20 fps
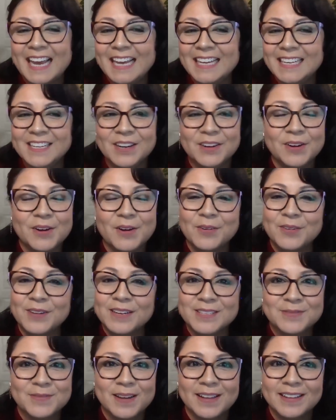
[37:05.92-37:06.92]
And you're
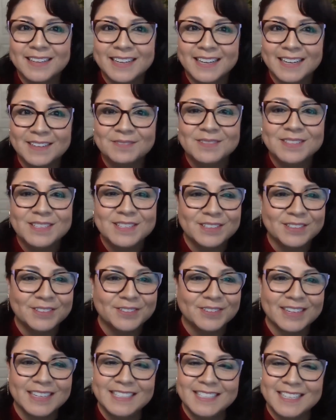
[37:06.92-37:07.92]
always welcome to
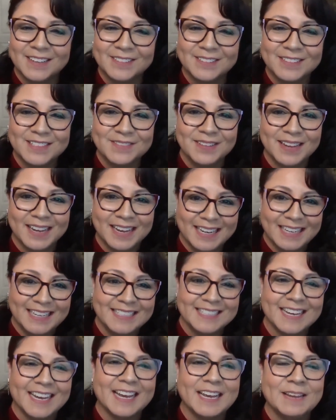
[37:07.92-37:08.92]
reach out to me
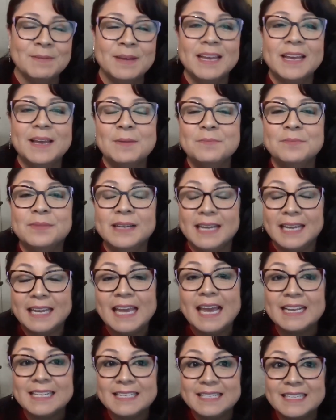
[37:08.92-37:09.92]
anytime. But
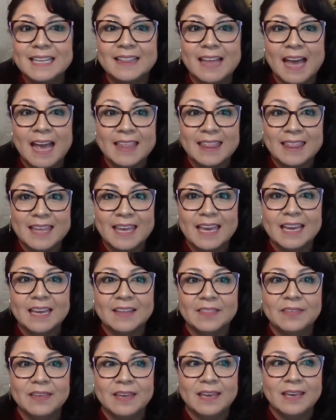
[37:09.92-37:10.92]
yes, I think
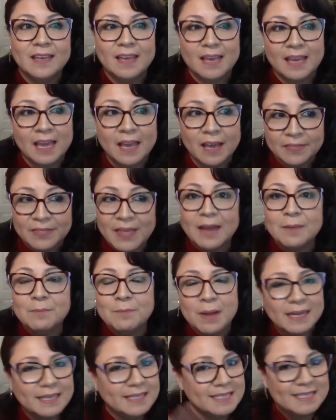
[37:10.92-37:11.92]
that
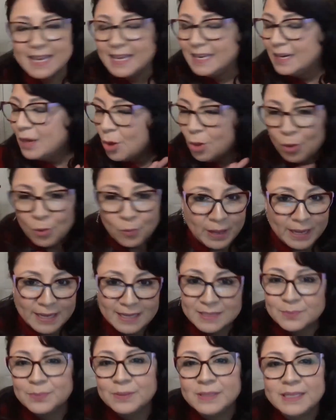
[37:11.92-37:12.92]
mindset
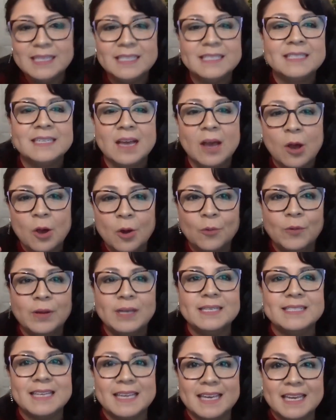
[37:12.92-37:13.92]
always, please
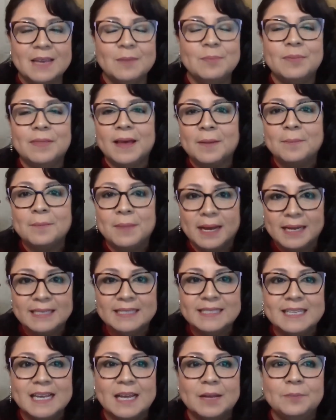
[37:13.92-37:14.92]
always keep that
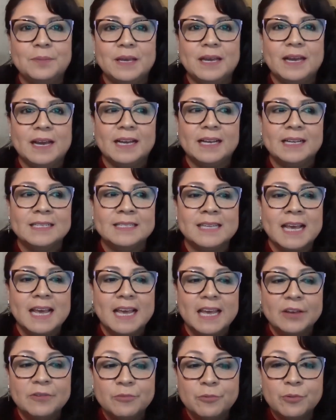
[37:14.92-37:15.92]
mindset because
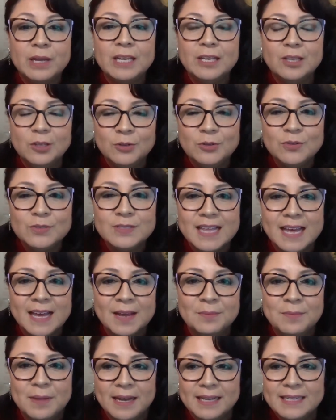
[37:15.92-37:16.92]
if we lose that
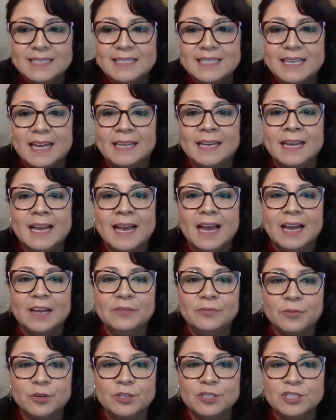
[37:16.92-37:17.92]
mindset,
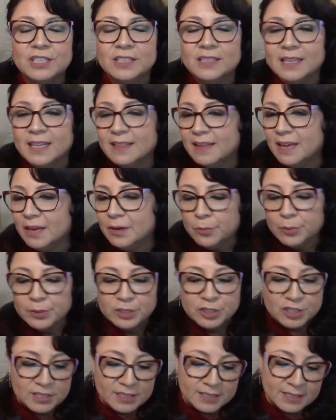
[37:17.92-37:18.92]
unfortunately, then we're
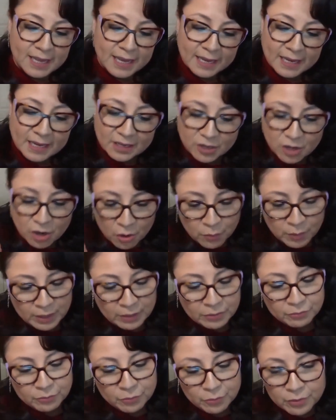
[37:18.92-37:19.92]
just like going
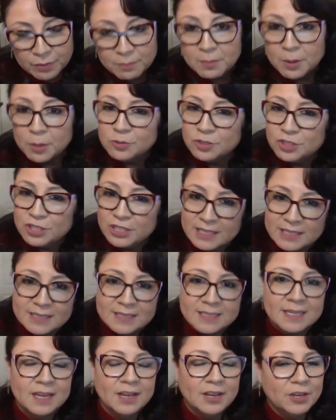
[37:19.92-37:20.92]
through the motions.
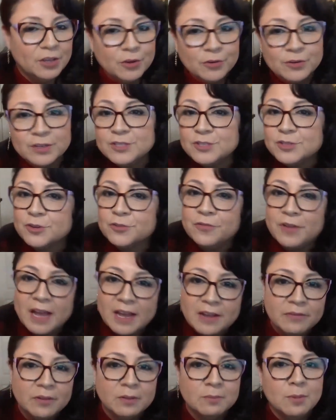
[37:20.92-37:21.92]
You're in
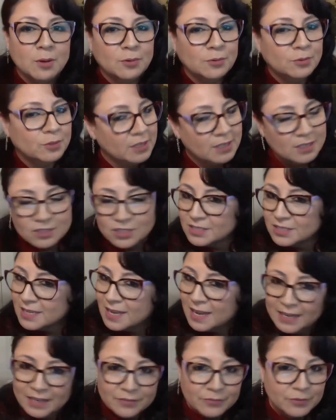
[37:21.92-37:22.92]
survival mode, just
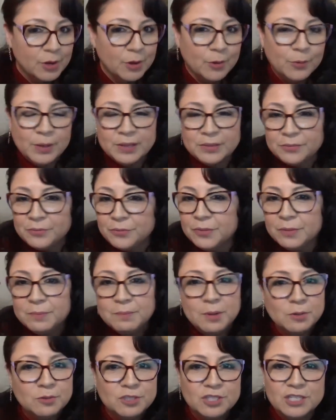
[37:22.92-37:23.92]
kind of going through the
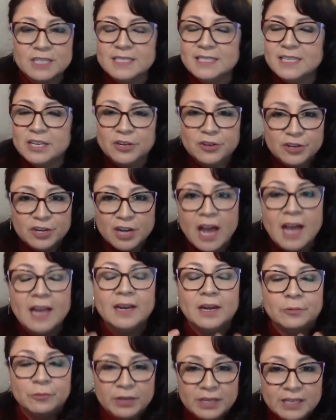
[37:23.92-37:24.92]
motions and you're not
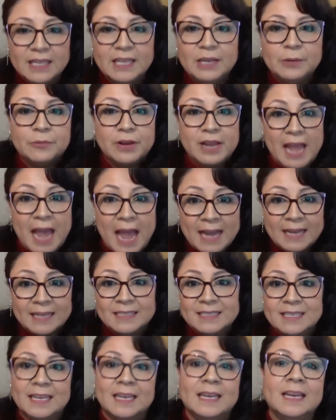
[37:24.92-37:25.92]
really
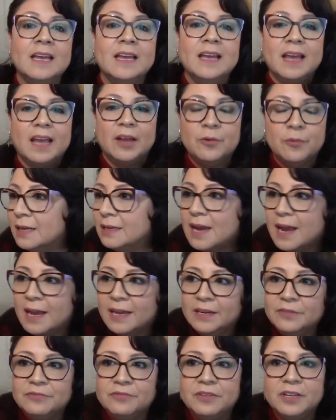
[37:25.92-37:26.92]
reacting and kind
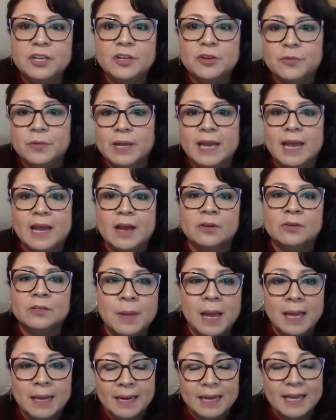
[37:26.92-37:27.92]
of figuring out.
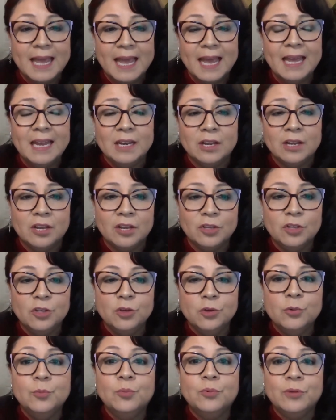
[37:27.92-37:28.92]
And again, you
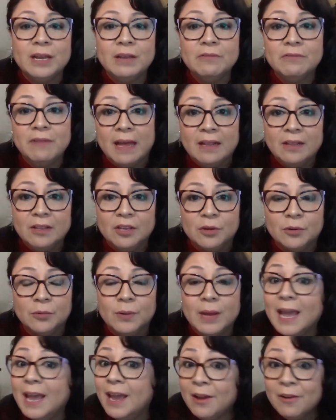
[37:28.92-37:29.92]
bring value.
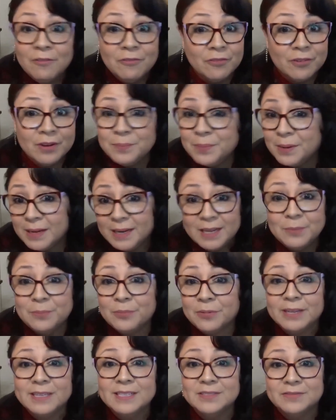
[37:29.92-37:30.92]
Everybody
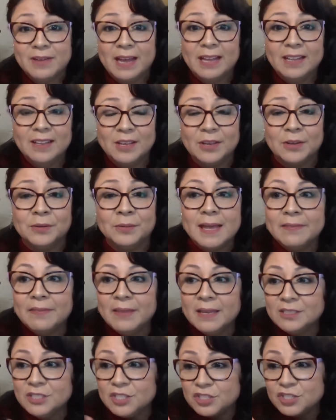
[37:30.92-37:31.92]
brings value.
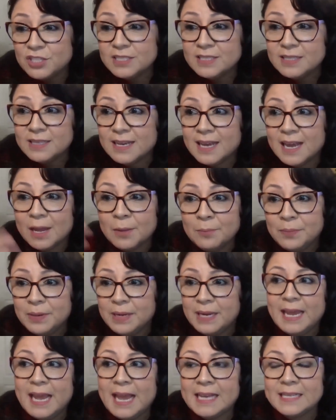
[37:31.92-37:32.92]
That's just the company
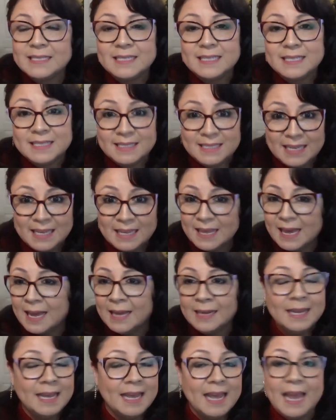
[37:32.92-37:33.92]
has to see that
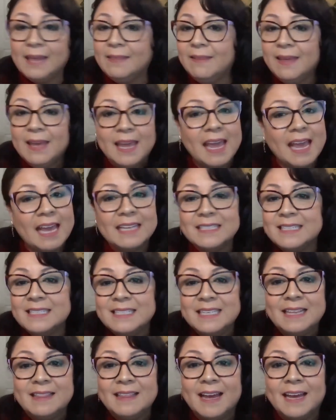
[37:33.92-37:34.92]
and they can't
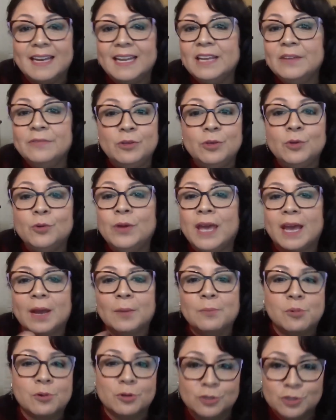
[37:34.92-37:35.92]
see that if you can't
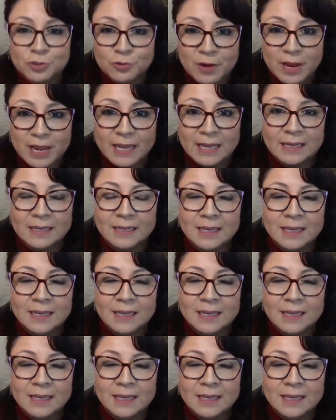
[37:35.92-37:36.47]
portray it.